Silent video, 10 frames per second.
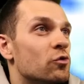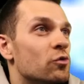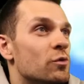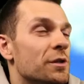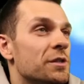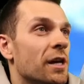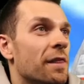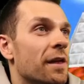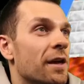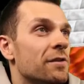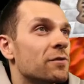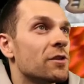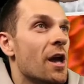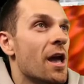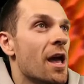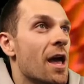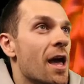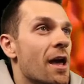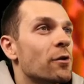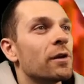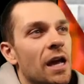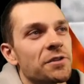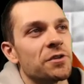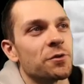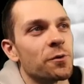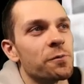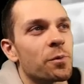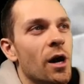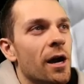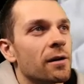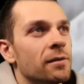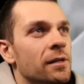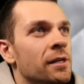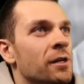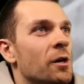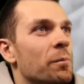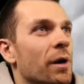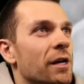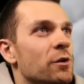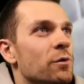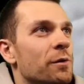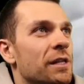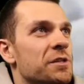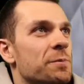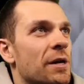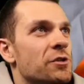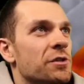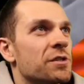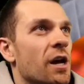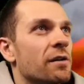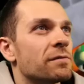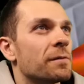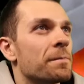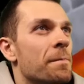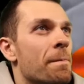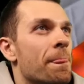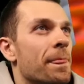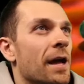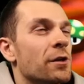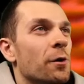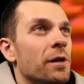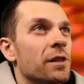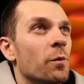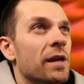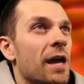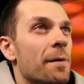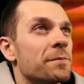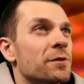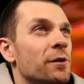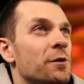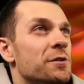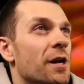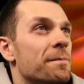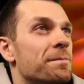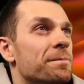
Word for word: Just like this. Yeah, you can access the roof prior, but you don't get the special stuff. And you don't get the wing cap. So look who's here.